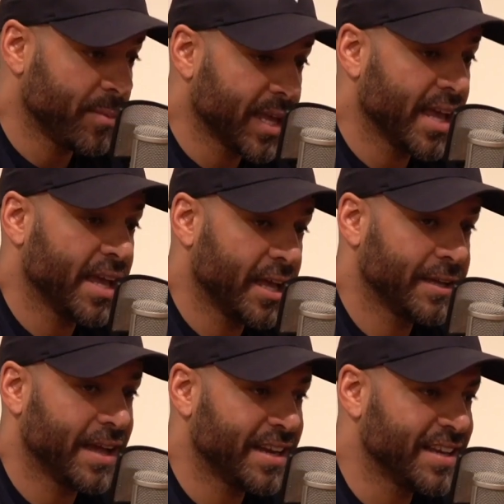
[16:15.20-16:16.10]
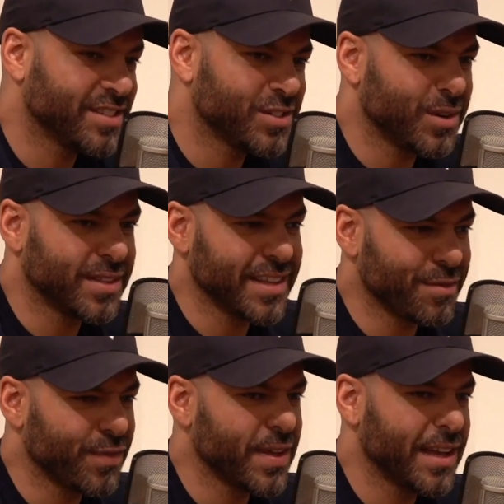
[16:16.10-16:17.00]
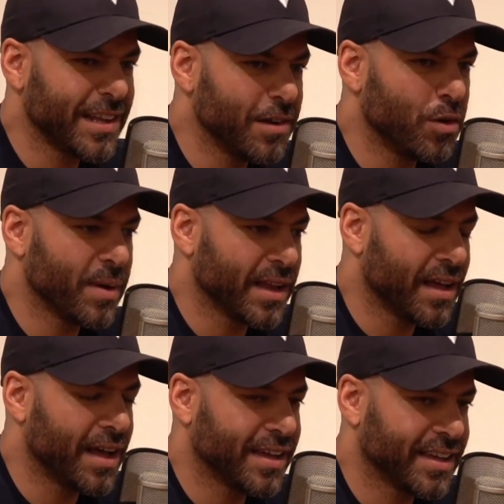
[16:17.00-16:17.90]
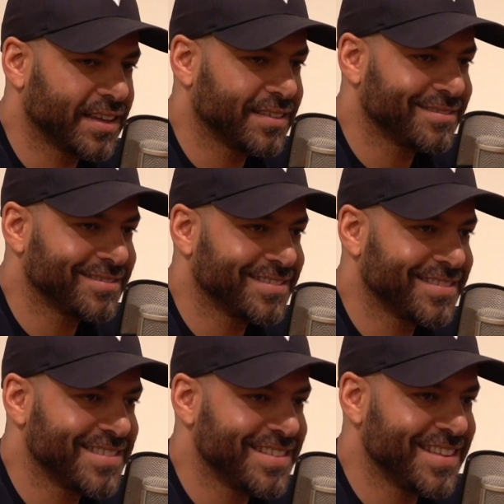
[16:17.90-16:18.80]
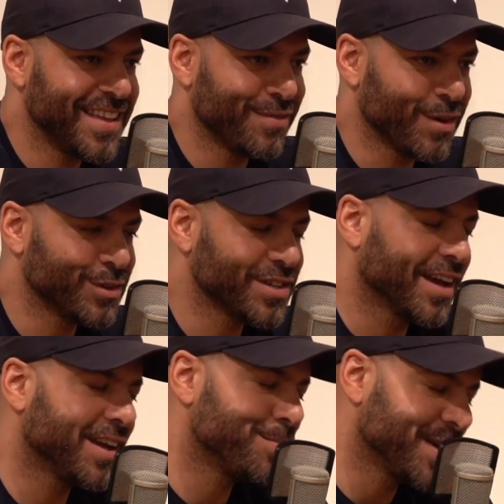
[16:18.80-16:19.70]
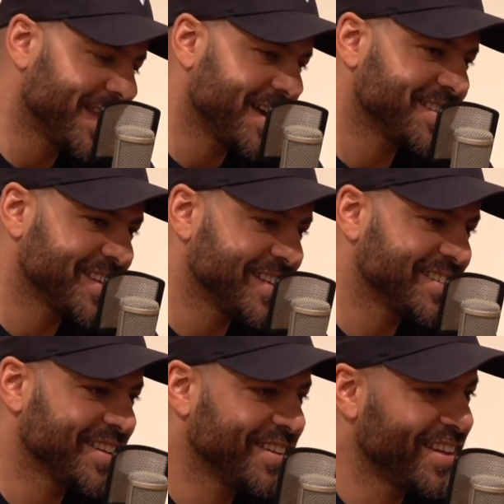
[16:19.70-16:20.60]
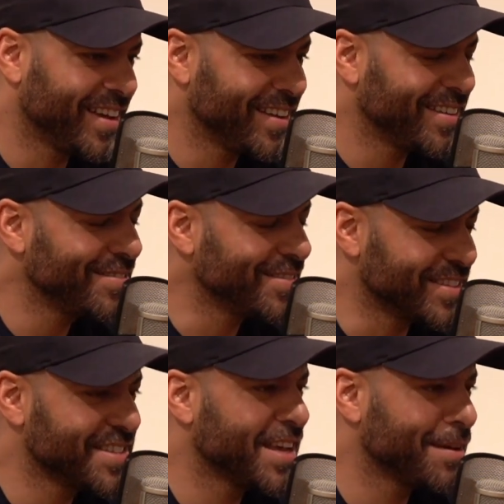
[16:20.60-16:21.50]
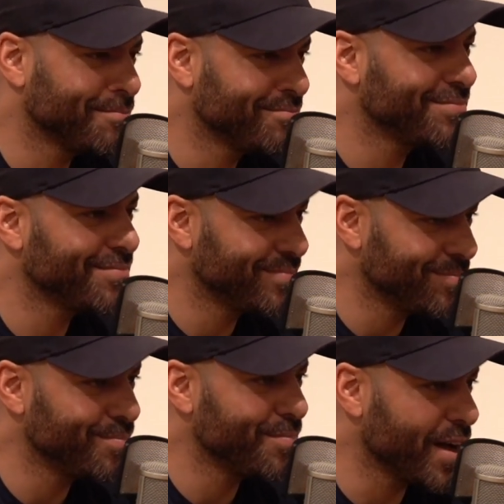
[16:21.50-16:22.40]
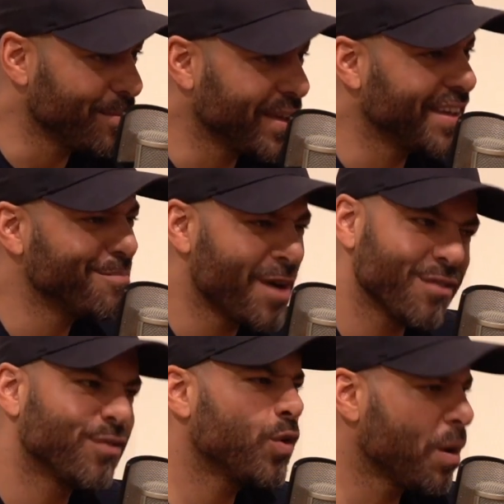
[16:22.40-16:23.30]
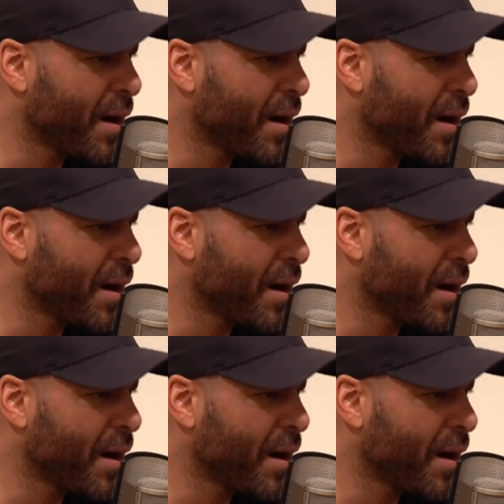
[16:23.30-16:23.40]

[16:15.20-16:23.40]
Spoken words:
McGee, and it sort of did feel a little bit like if it wasn't going to be that season, that the team might fall